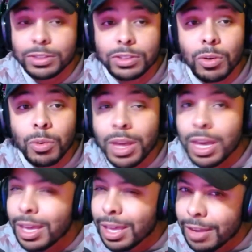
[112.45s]
So
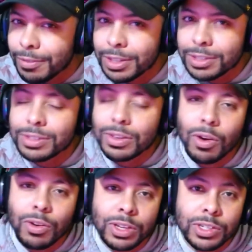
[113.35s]
if this is a
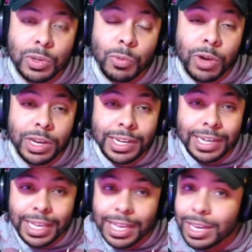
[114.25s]
card that you're wanting to
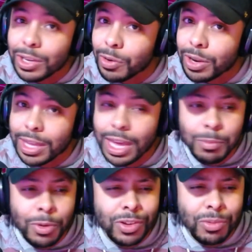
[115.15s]
get, you're a
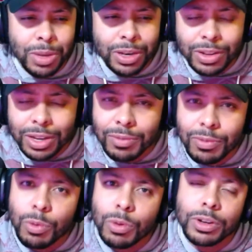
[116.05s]
gamer, you've been looking
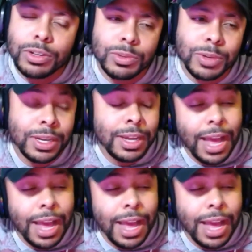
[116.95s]
forward to it,